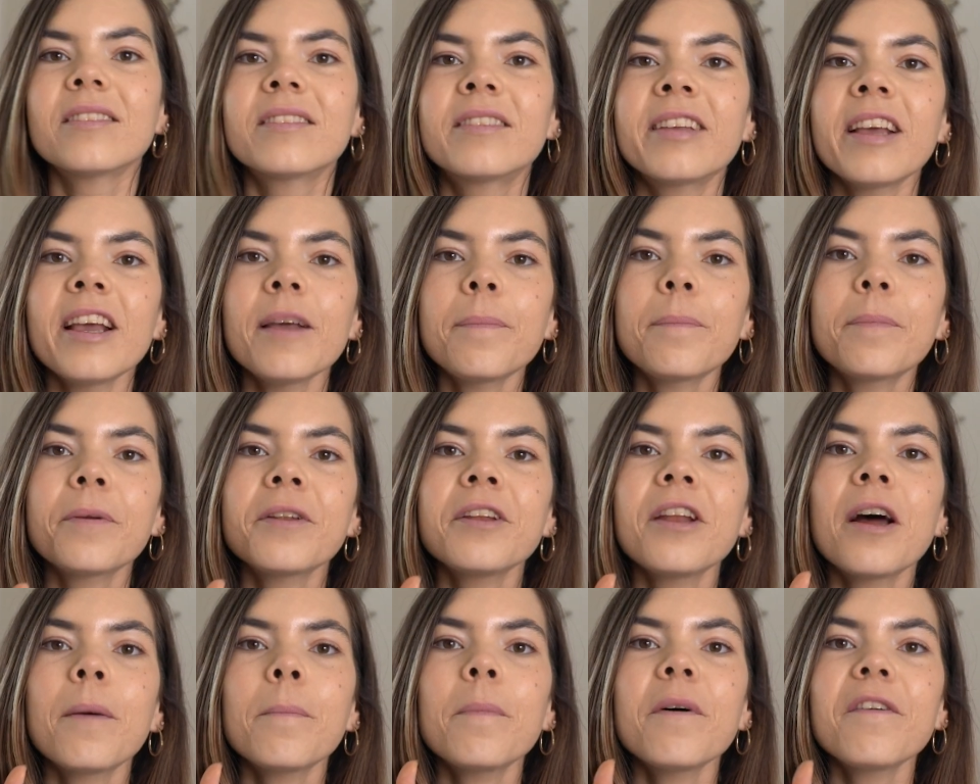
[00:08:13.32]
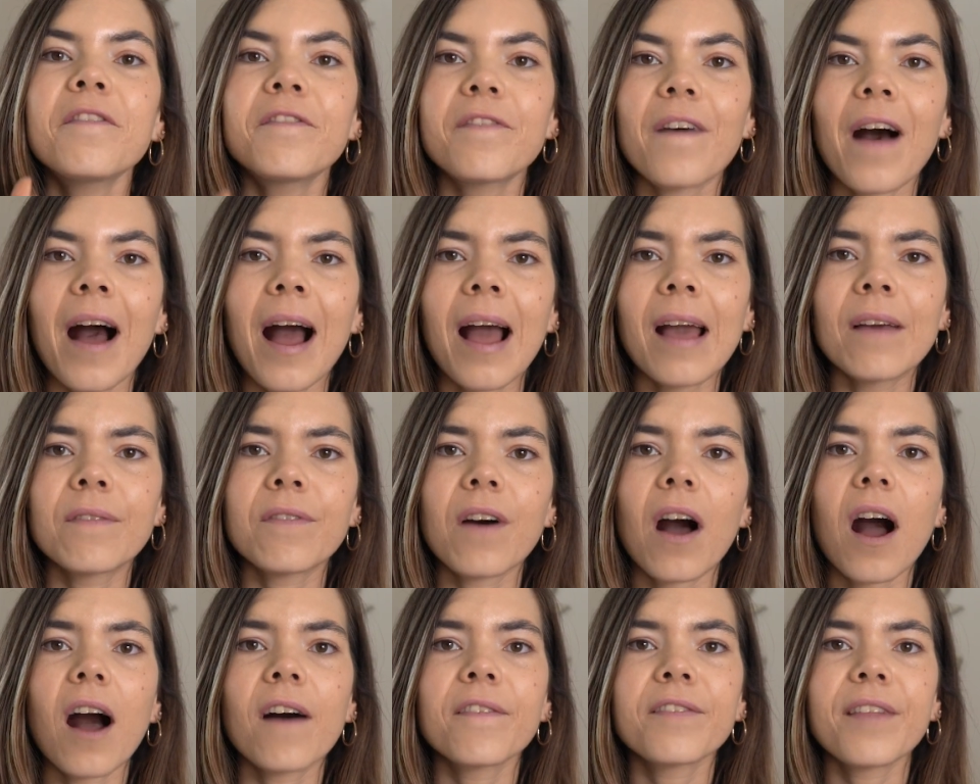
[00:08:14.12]
Tip number 5,
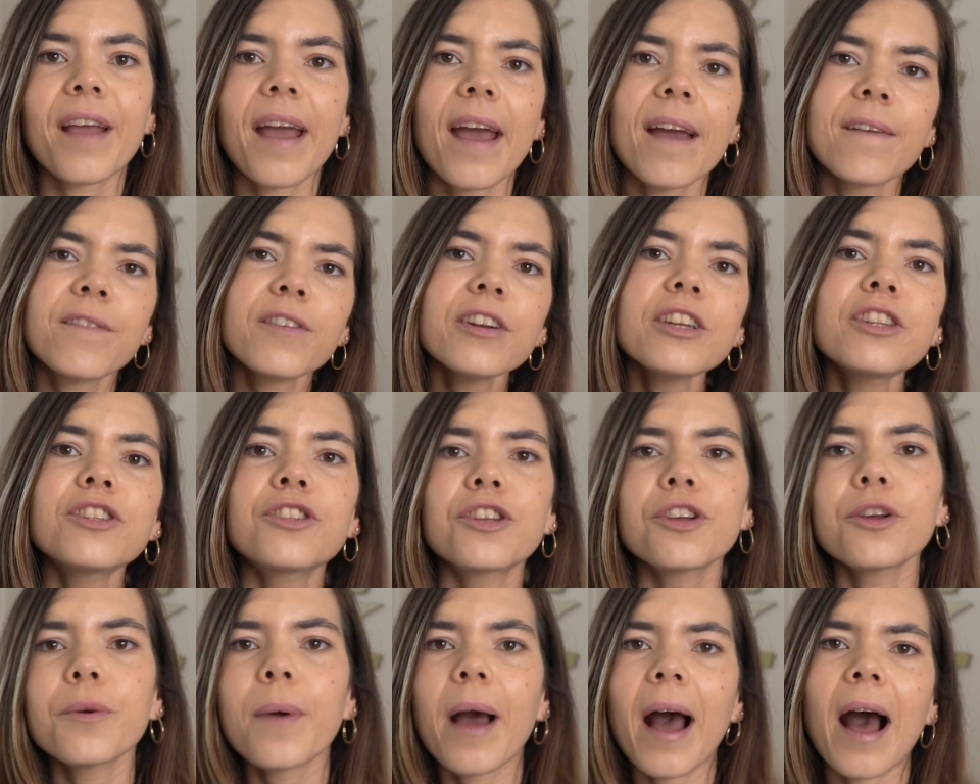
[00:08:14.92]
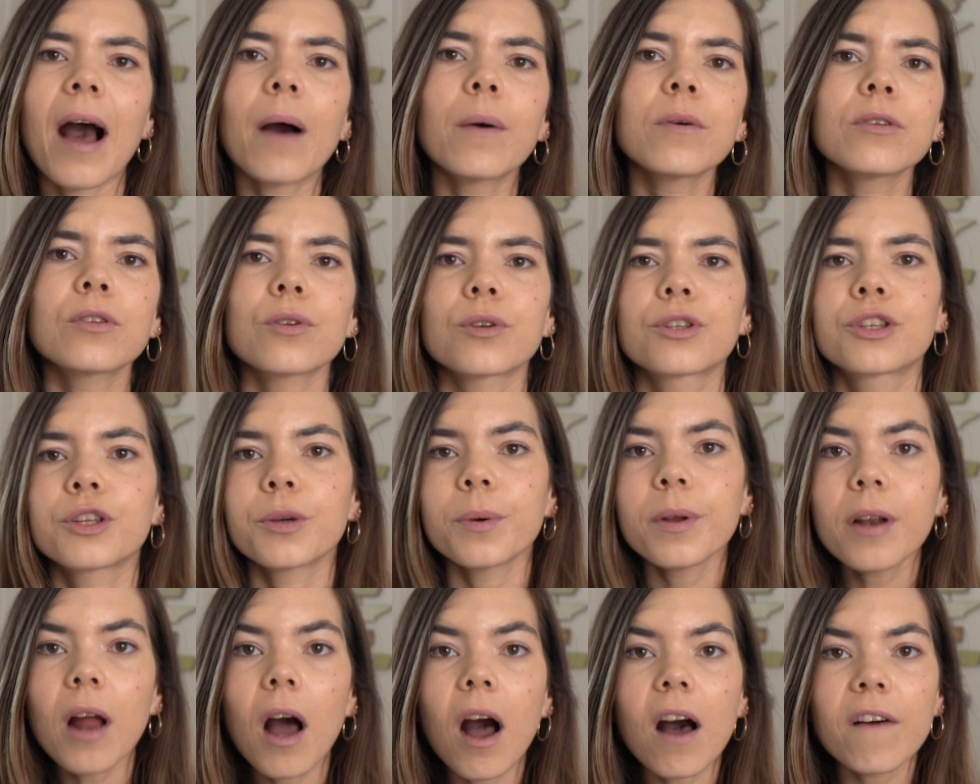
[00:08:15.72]
after every 2 hours or
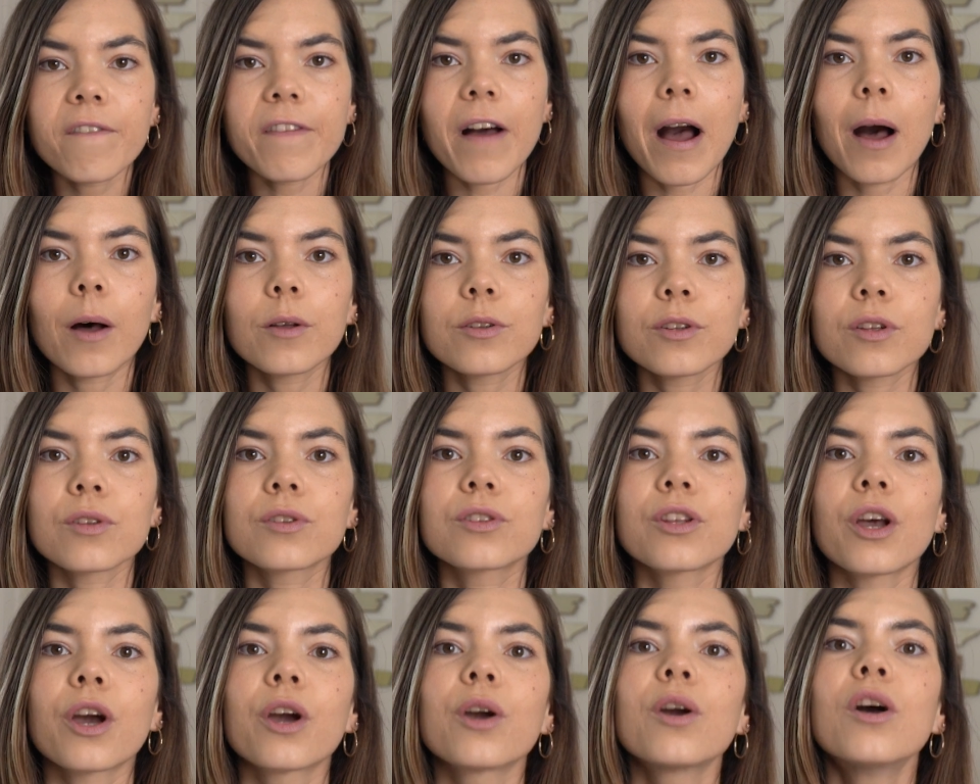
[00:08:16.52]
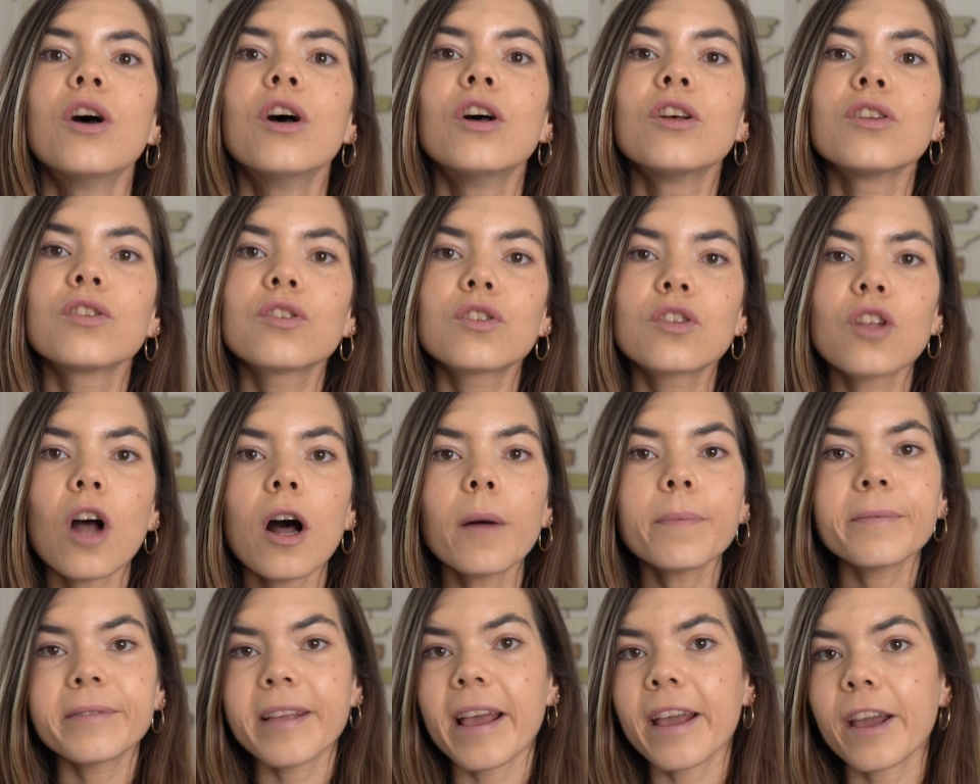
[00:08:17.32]
2.5 hours or so,
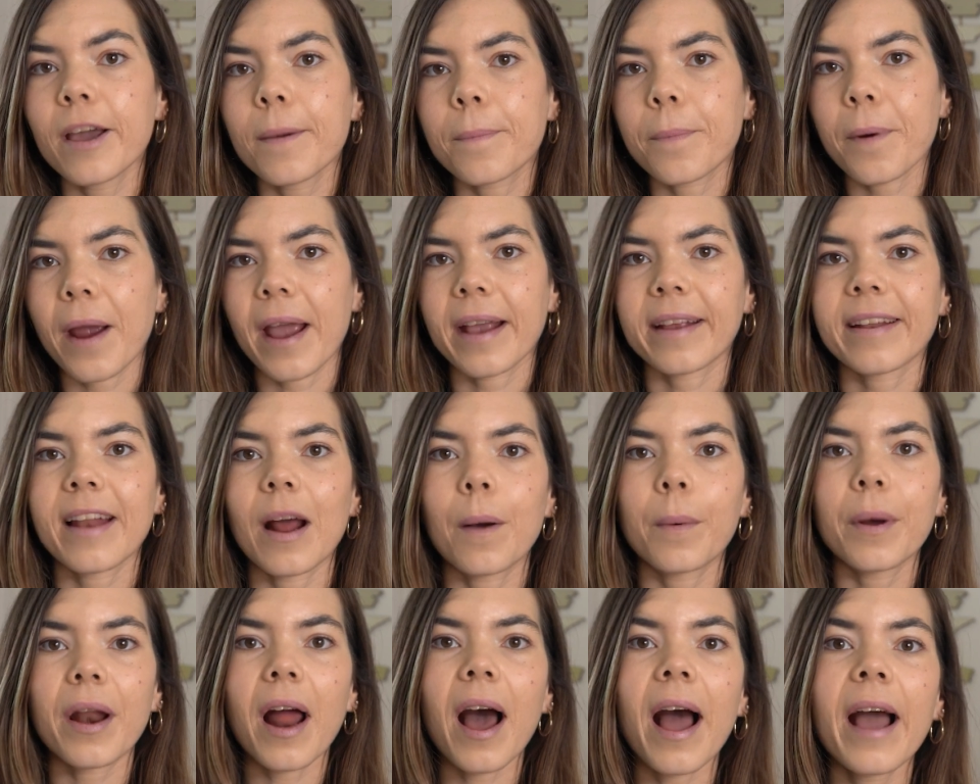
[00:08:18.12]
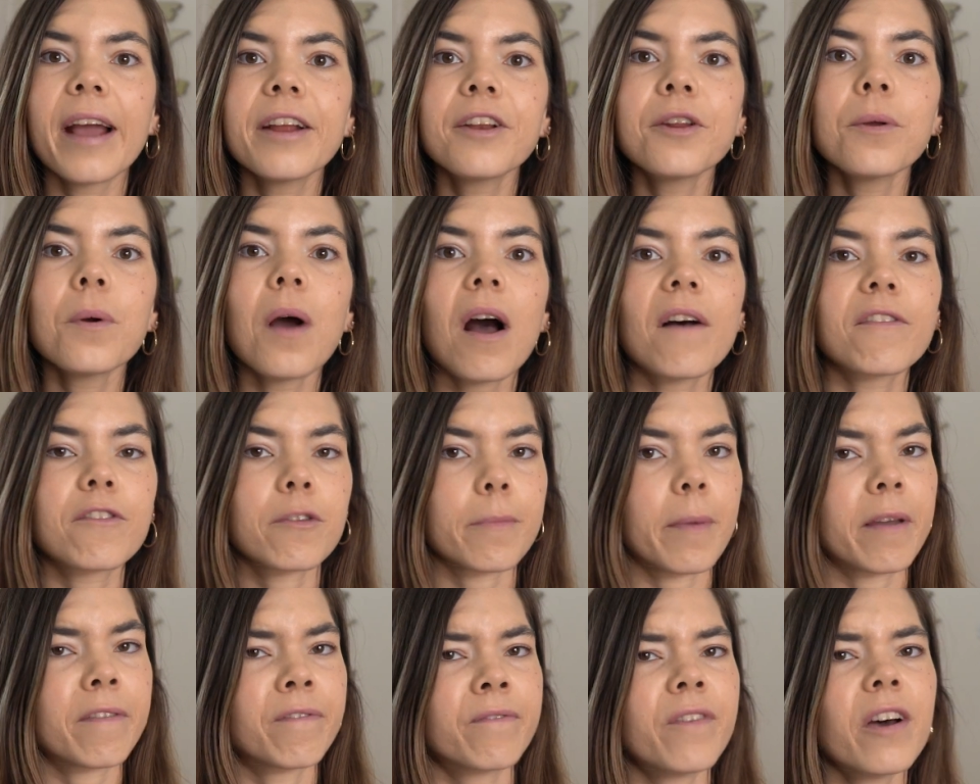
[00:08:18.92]
stop, take a break. Now, what I do
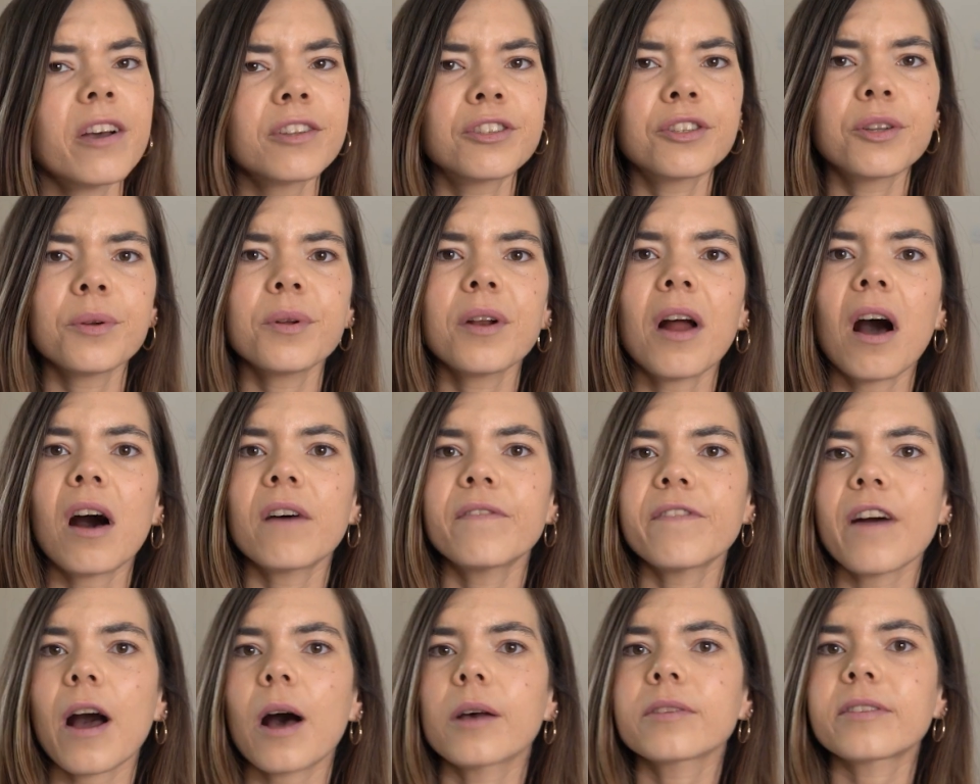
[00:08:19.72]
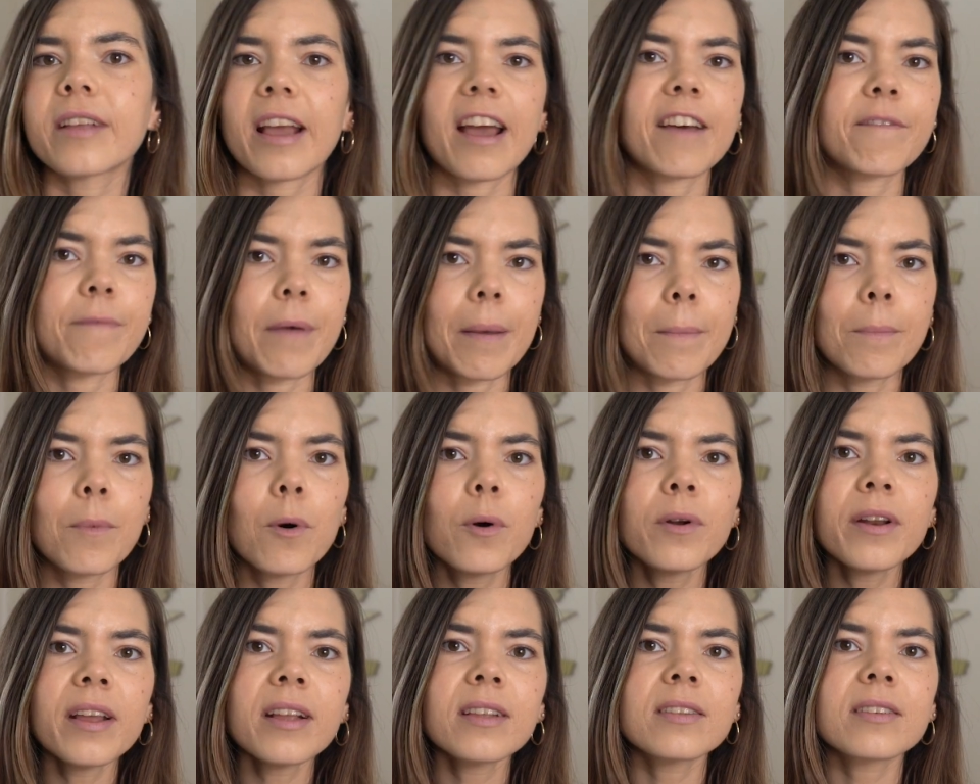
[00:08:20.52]
after my first 2.5 hours, I have my
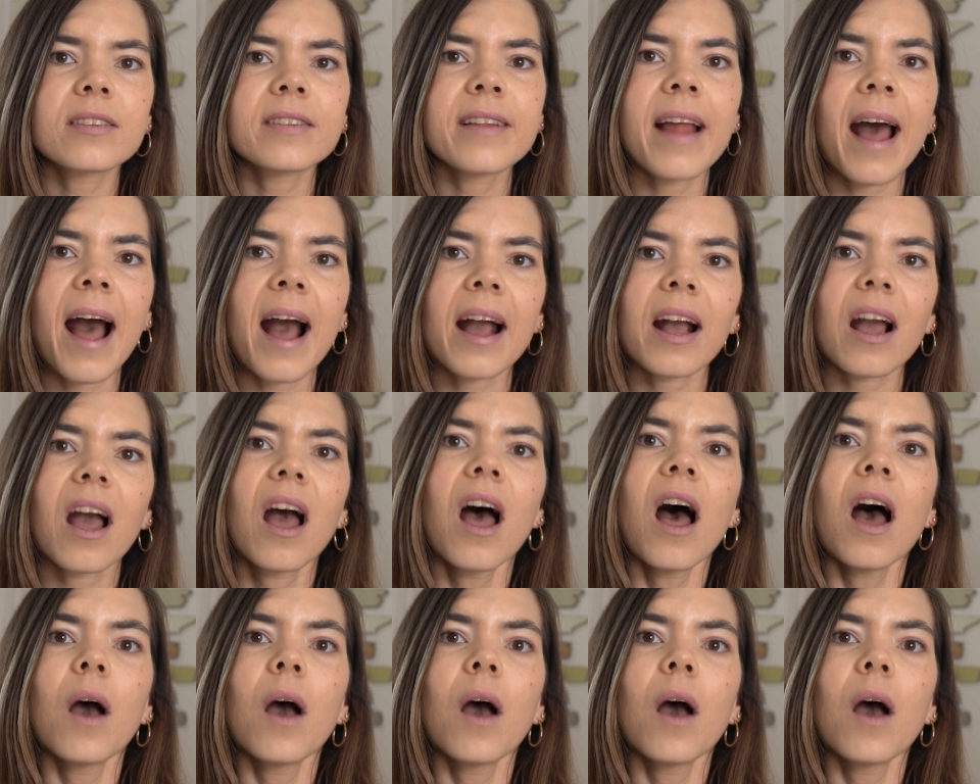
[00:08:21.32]
morning snack.